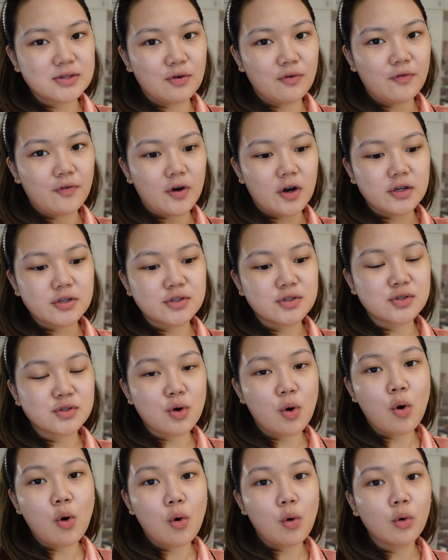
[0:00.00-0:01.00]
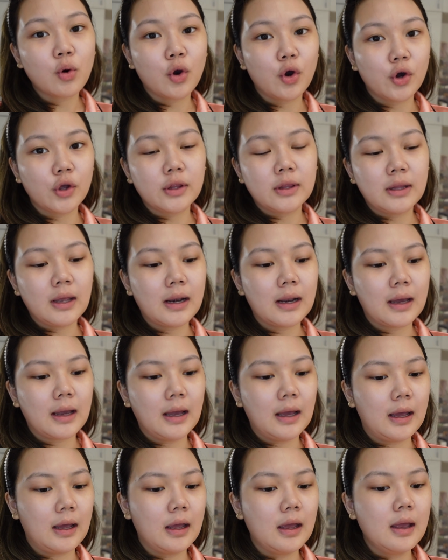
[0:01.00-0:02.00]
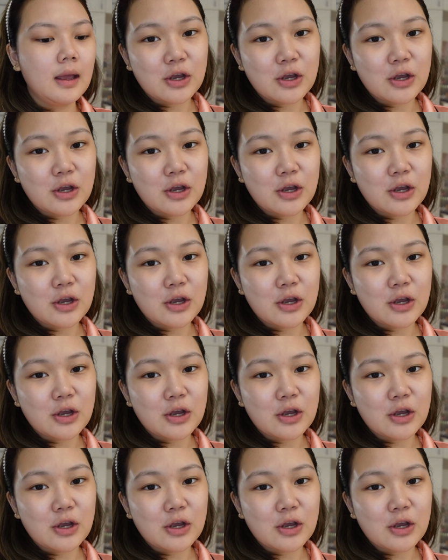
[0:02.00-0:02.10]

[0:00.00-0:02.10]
So far, so good talaga.